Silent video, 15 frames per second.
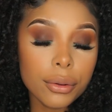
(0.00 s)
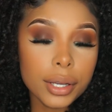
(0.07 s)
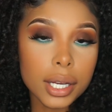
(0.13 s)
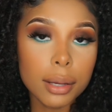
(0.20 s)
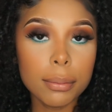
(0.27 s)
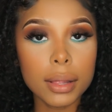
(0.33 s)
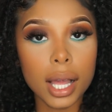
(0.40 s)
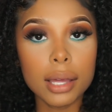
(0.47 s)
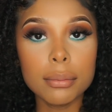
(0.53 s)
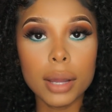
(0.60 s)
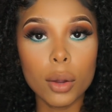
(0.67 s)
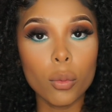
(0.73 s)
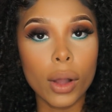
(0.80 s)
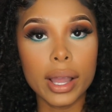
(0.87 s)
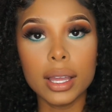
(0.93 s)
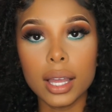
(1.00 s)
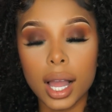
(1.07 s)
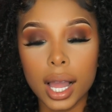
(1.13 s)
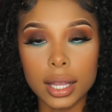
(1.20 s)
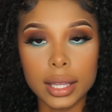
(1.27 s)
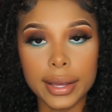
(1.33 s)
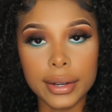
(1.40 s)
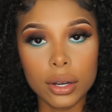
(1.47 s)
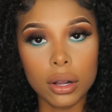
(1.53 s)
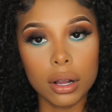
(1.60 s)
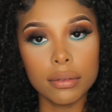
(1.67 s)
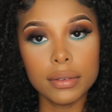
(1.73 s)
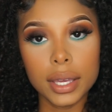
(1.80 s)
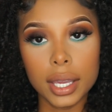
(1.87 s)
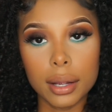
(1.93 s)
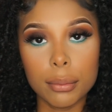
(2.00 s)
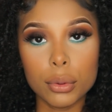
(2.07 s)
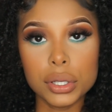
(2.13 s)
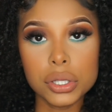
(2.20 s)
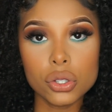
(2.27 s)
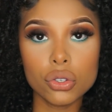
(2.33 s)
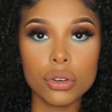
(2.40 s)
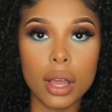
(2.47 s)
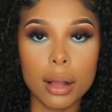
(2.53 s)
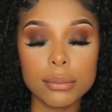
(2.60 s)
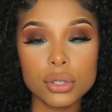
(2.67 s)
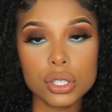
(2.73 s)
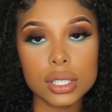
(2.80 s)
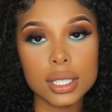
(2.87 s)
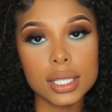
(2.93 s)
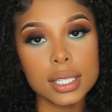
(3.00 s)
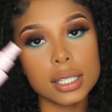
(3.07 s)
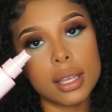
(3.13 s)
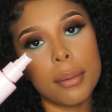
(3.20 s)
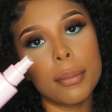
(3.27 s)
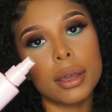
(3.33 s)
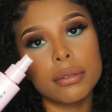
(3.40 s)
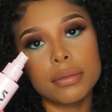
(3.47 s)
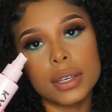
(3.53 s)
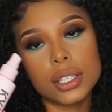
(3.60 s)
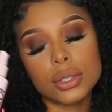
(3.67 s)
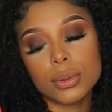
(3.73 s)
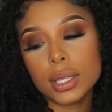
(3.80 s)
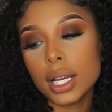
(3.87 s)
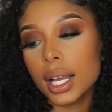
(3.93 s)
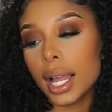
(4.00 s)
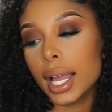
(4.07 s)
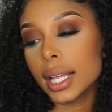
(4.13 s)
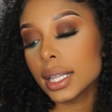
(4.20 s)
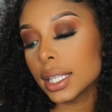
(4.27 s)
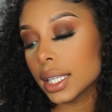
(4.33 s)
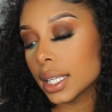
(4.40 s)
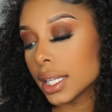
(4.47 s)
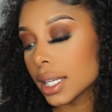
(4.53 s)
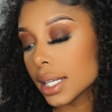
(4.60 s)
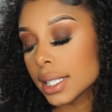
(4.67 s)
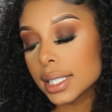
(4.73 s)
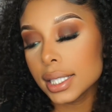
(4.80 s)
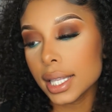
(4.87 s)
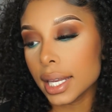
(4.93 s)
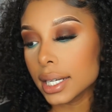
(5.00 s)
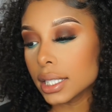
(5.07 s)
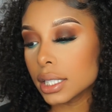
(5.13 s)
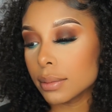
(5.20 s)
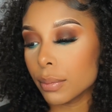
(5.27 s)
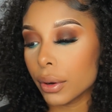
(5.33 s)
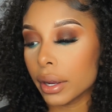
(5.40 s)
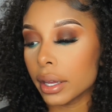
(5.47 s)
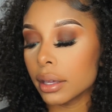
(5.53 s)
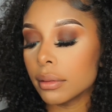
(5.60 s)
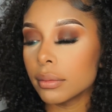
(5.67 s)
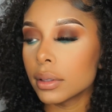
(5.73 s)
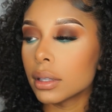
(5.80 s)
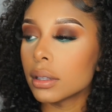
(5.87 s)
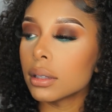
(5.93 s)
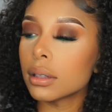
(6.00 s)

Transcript: already applied my white eyeliner off camera, so now I'm just gonna set my face with the KYLIE setting spray.